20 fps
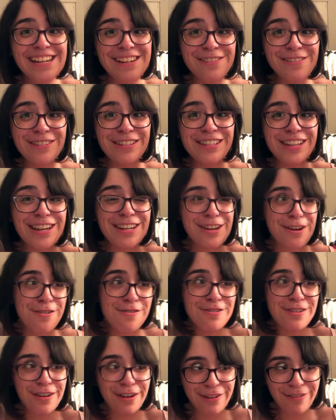who's
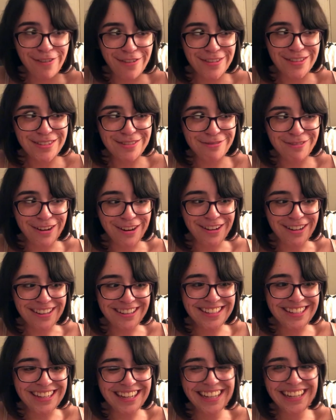too good for this
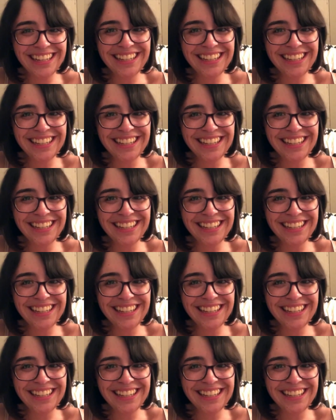world.